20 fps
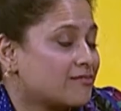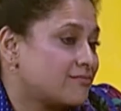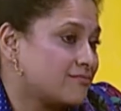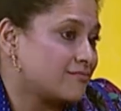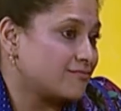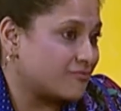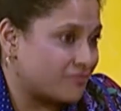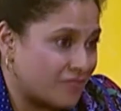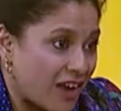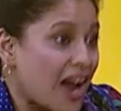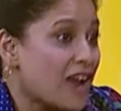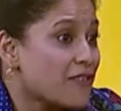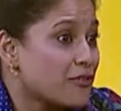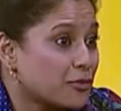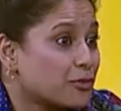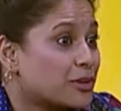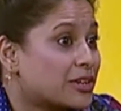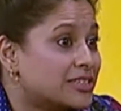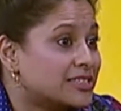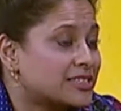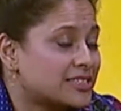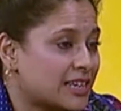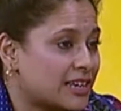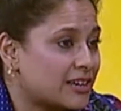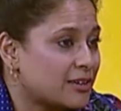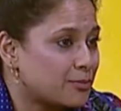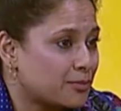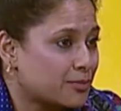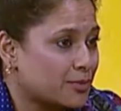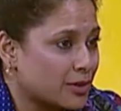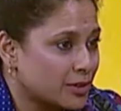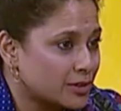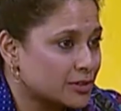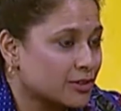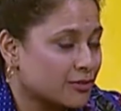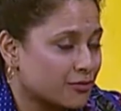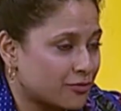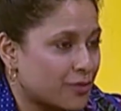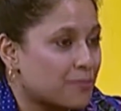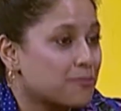viral, we can say, because of the